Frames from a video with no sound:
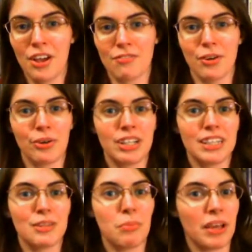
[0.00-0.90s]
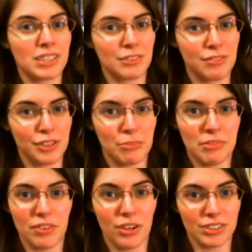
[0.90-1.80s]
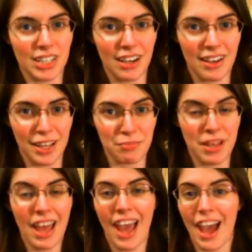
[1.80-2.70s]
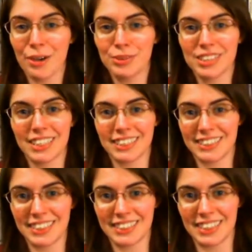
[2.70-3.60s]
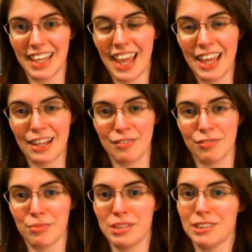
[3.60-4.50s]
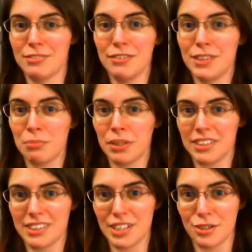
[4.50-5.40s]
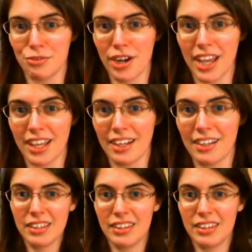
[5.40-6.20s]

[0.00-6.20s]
voted it the best film of all time, ousting Citizen Kane from its 50-plus year reign.